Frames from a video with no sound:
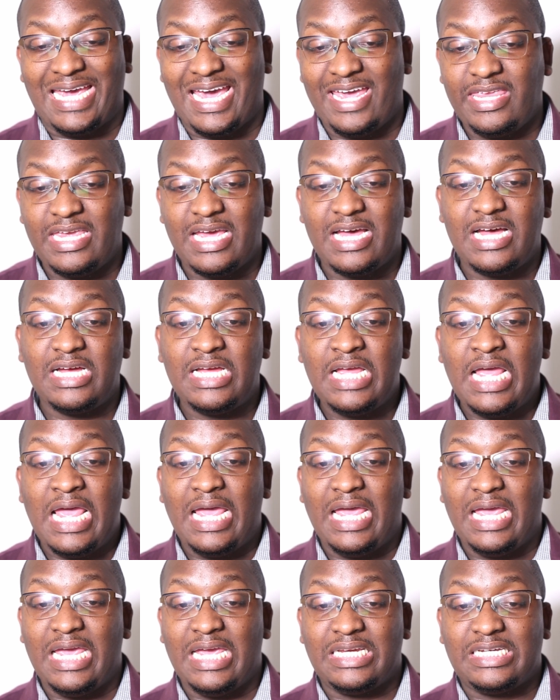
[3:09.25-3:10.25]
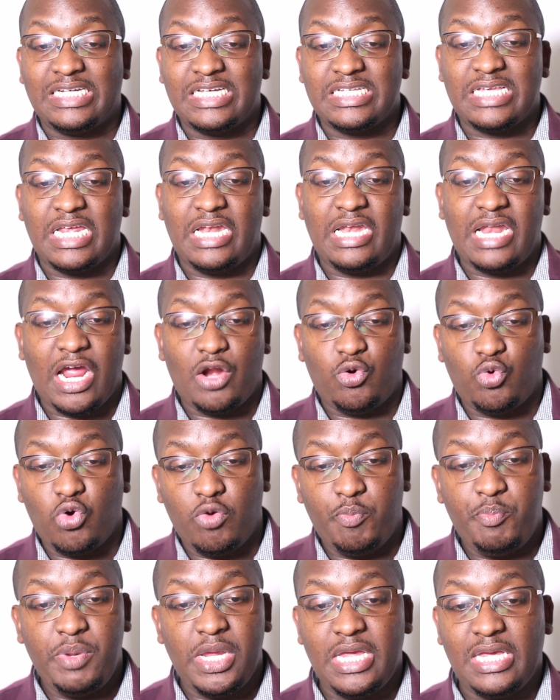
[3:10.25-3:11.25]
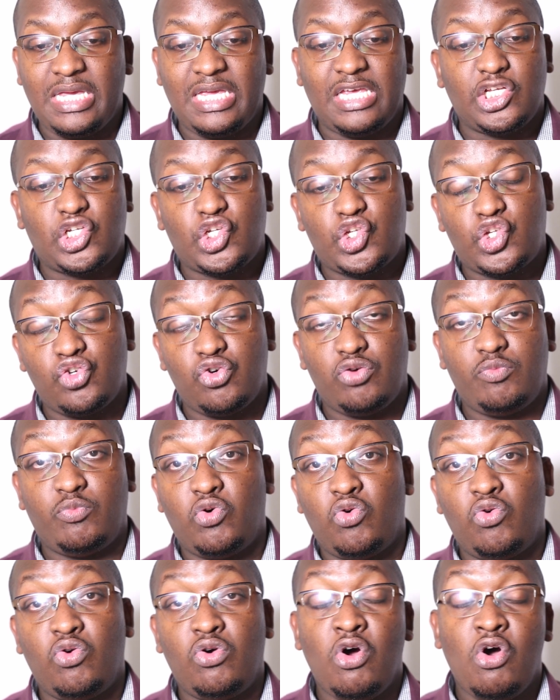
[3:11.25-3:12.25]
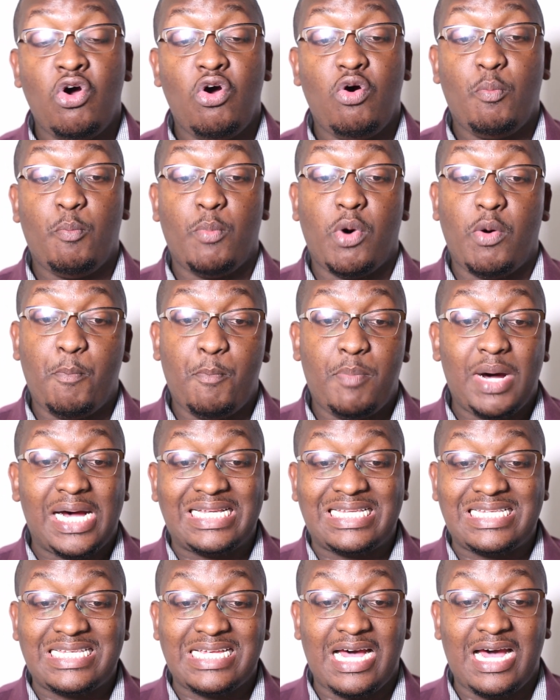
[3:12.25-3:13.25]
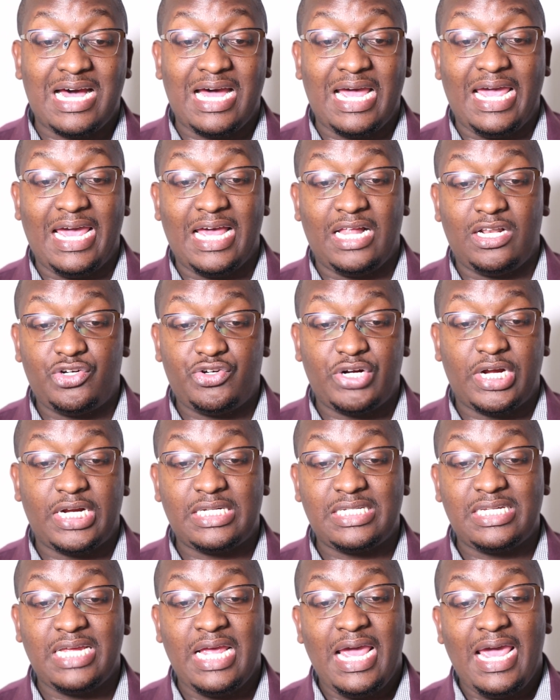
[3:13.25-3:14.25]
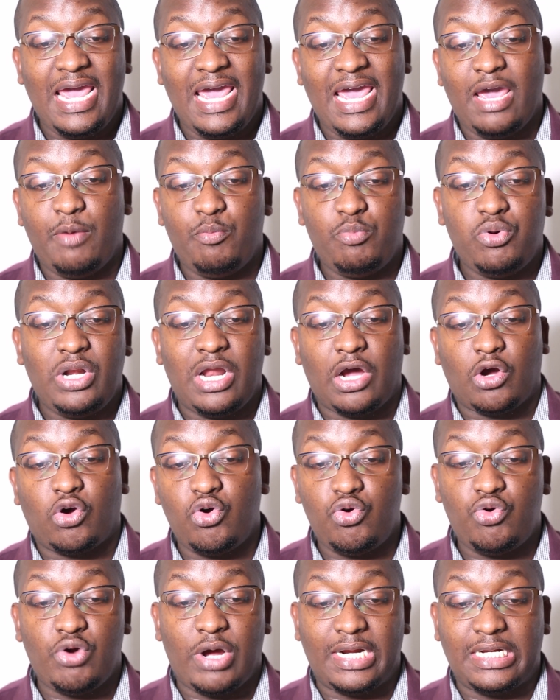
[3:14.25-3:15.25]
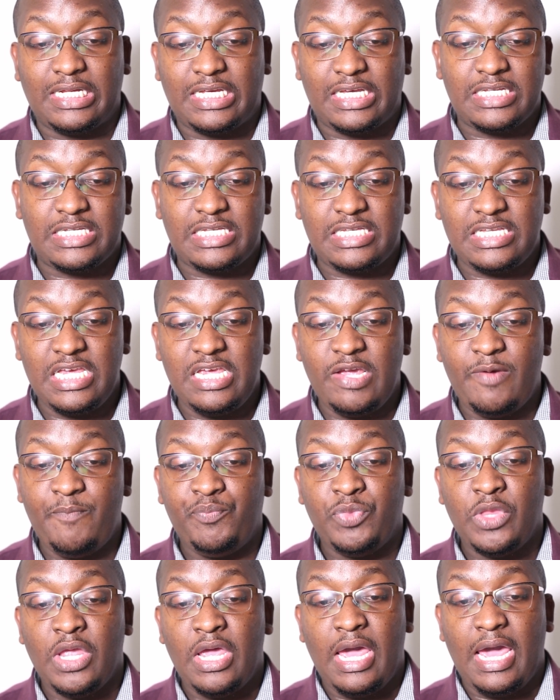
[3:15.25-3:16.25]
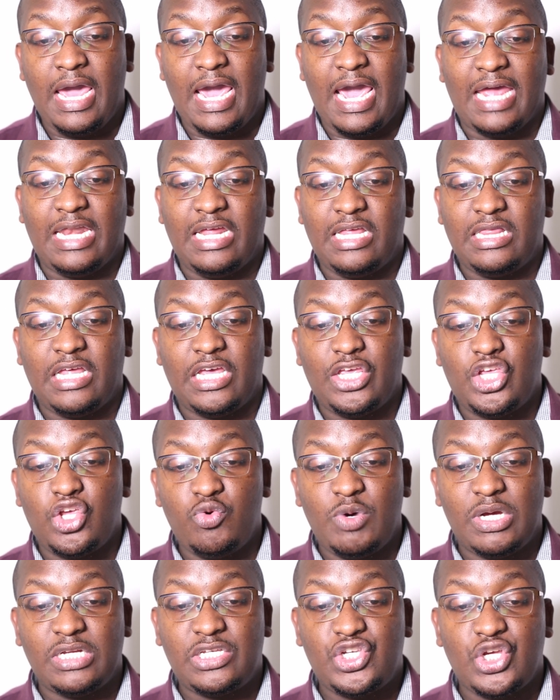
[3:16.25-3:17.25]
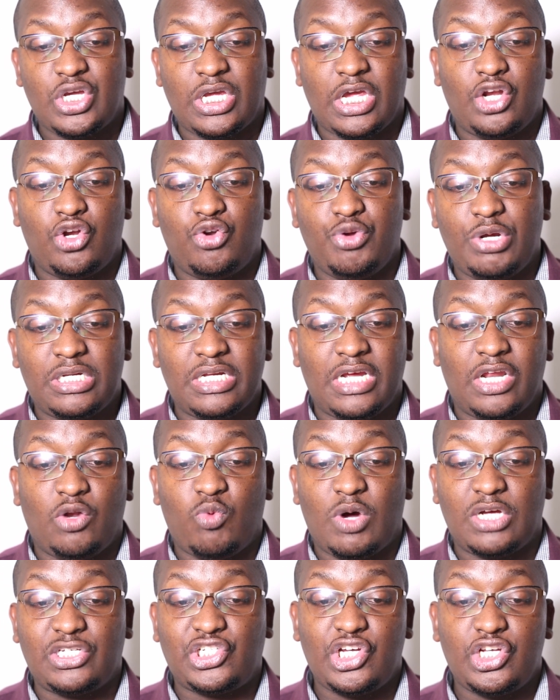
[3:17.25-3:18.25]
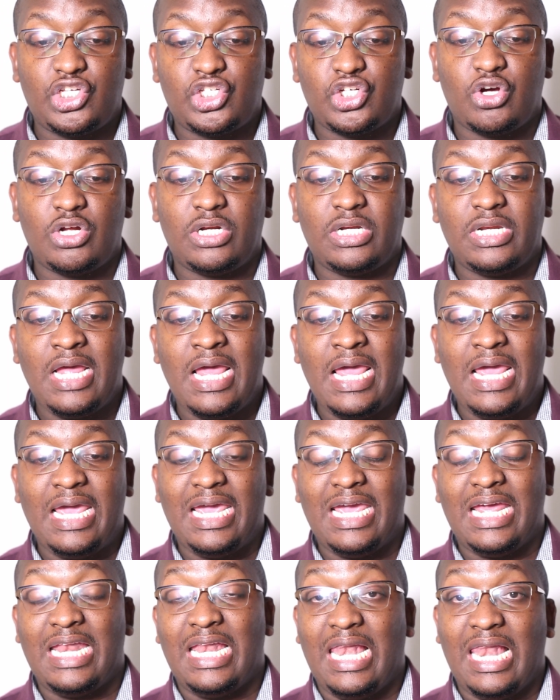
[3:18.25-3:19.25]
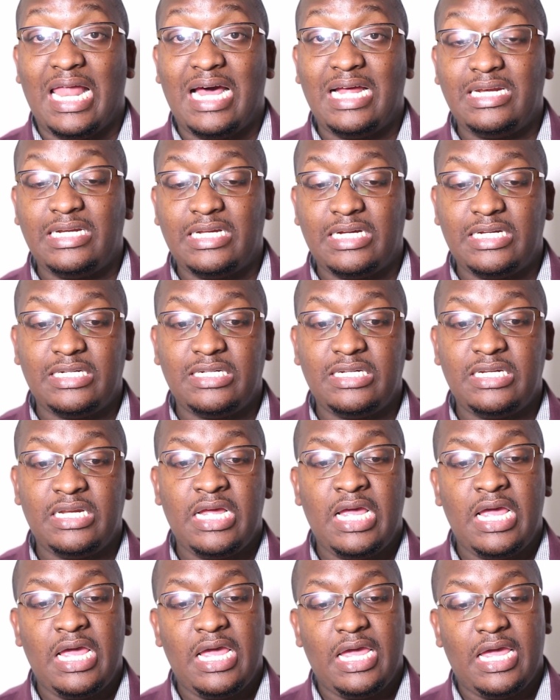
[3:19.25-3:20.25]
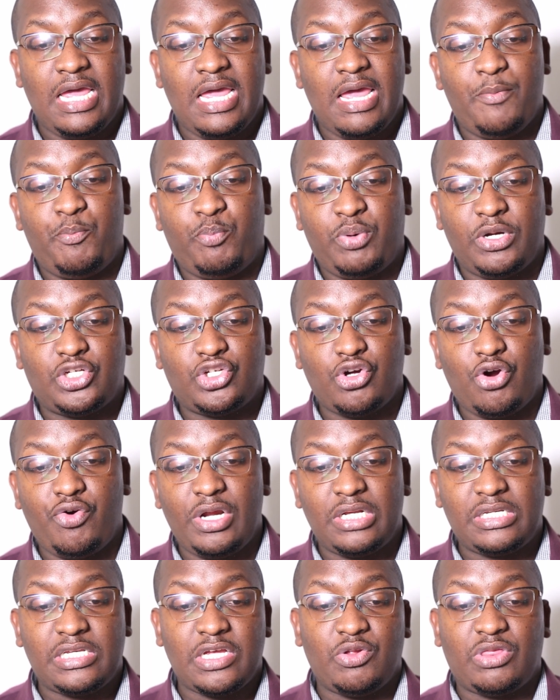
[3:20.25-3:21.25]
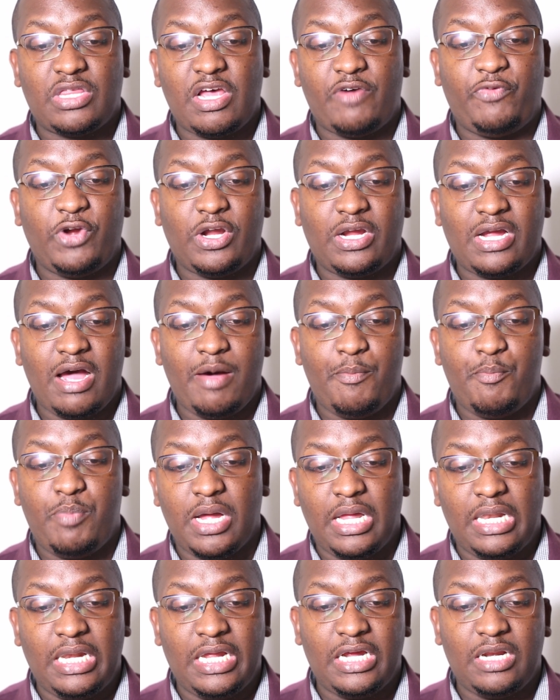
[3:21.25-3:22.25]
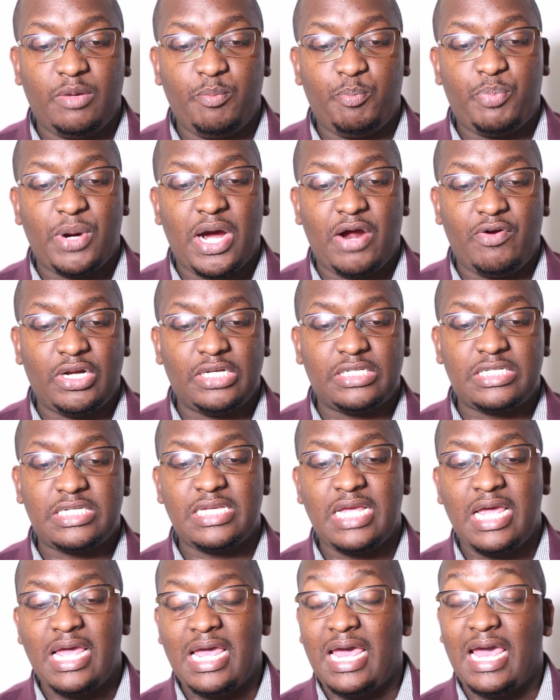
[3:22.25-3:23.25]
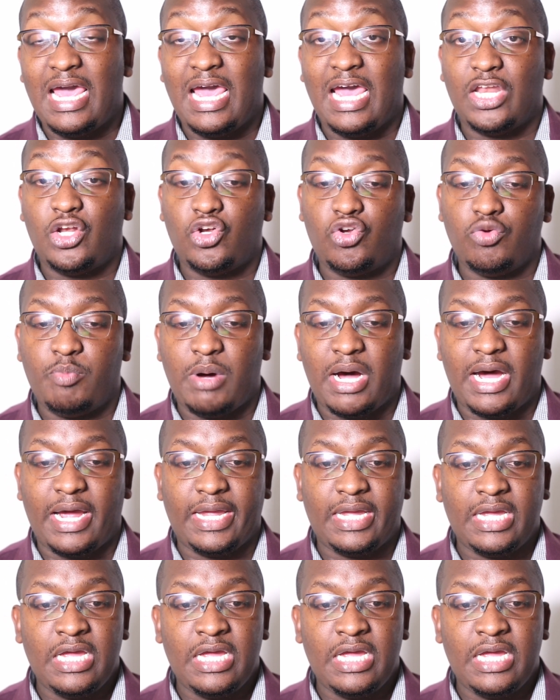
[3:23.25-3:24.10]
Kenya, it is in Nairobi, Kisumu, Mombasa, Eldoret, Embu, Nakuru and Kisii. And in the US, you can do it in Washington, in London, Pretoria, South Africa, Berlin, Paris and Dubai.